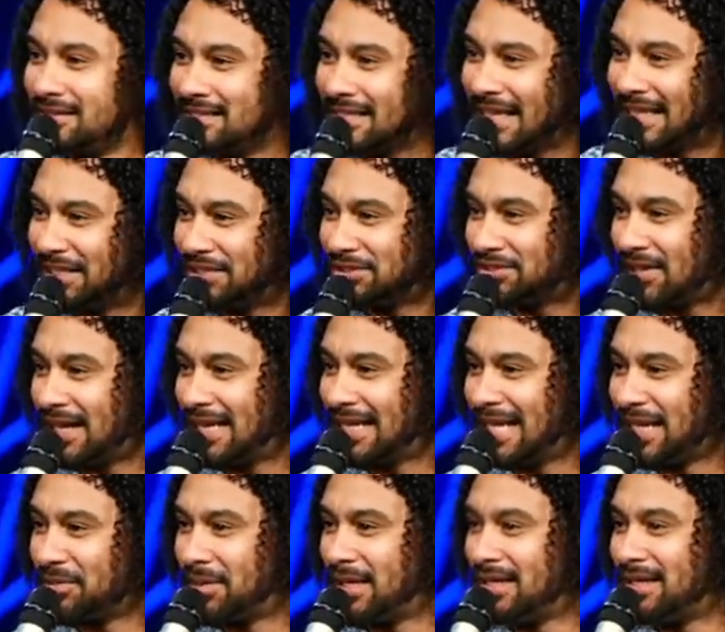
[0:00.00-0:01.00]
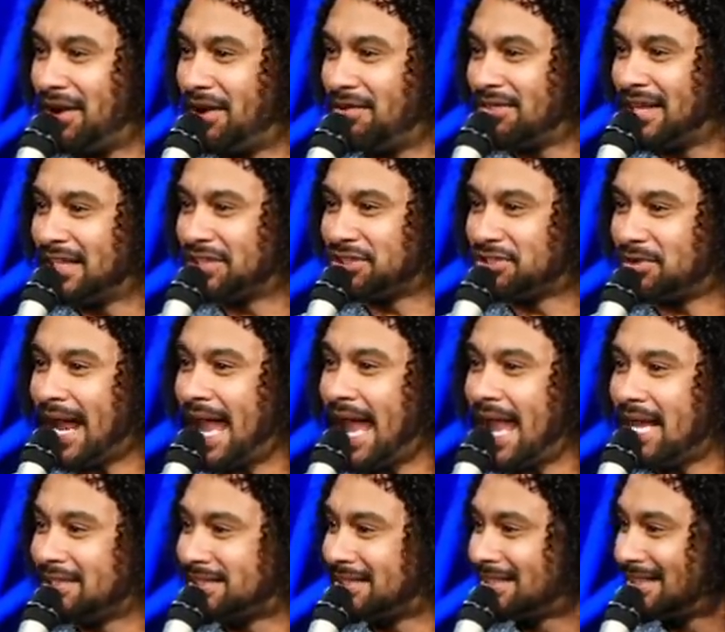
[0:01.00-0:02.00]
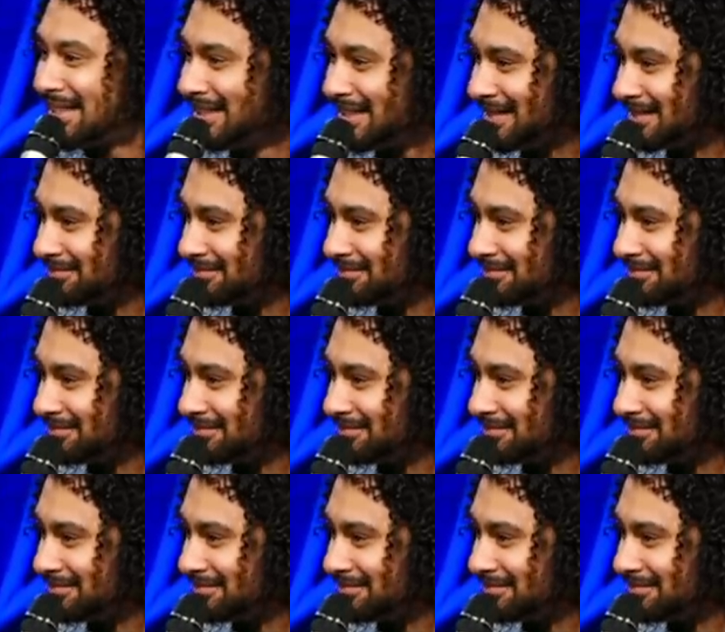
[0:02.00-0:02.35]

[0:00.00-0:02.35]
Looks like they're trying to get rid of all their trash.